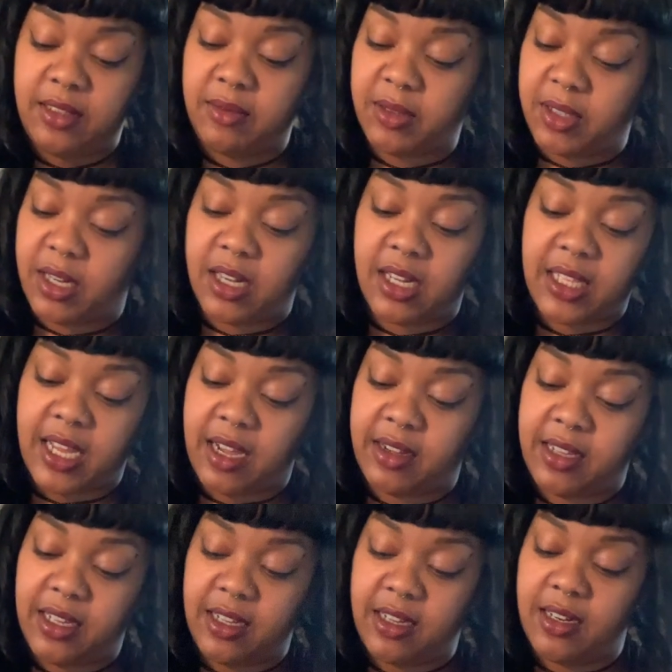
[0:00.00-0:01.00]
We're all
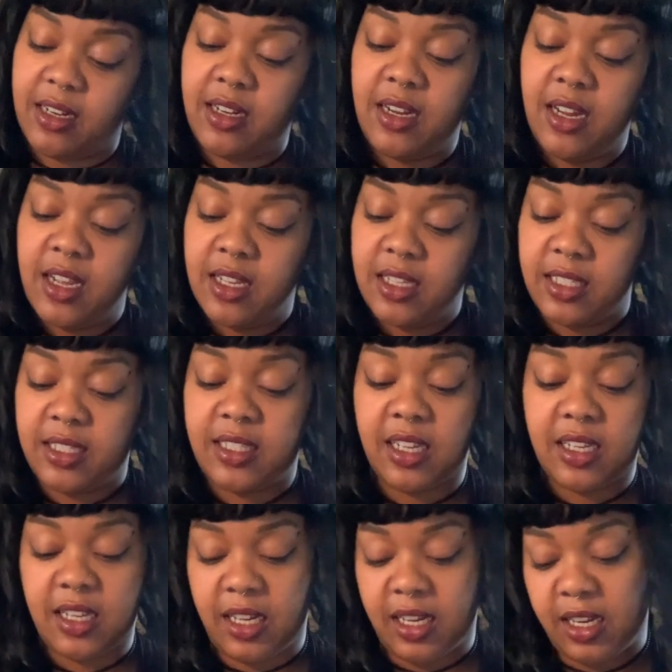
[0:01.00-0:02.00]
out here
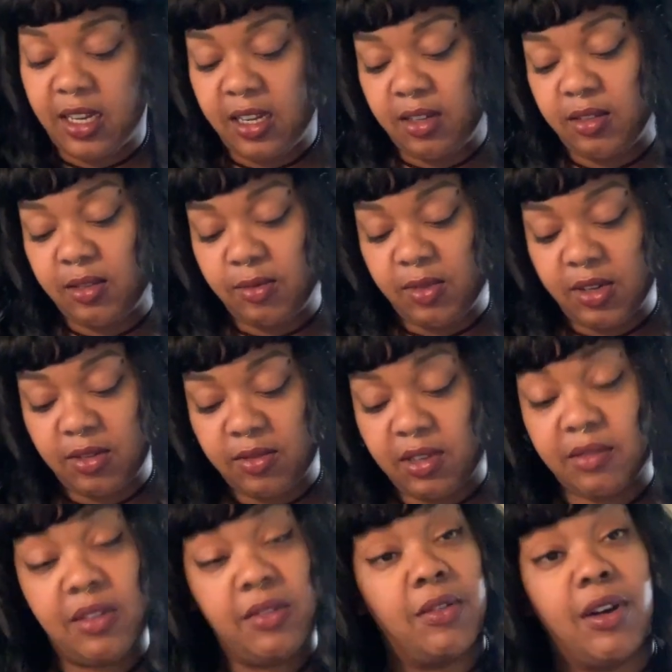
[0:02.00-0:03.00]
stuck in the house wanting
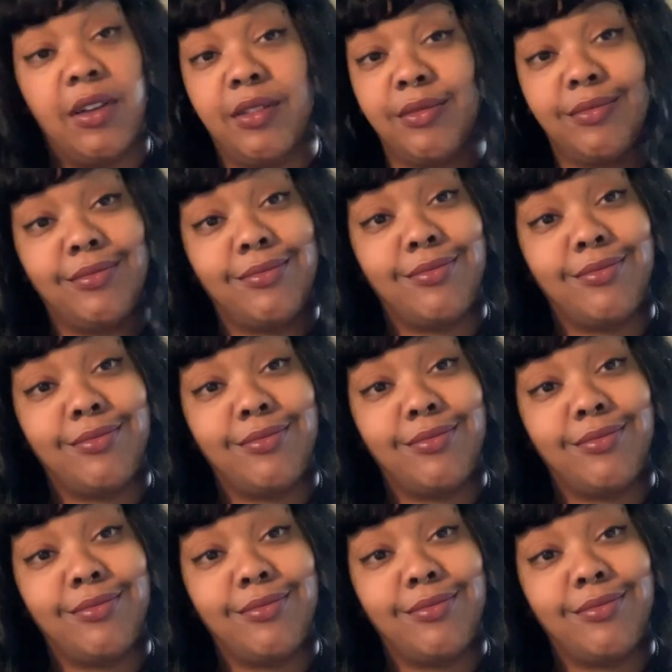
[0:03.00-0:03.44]
what we want.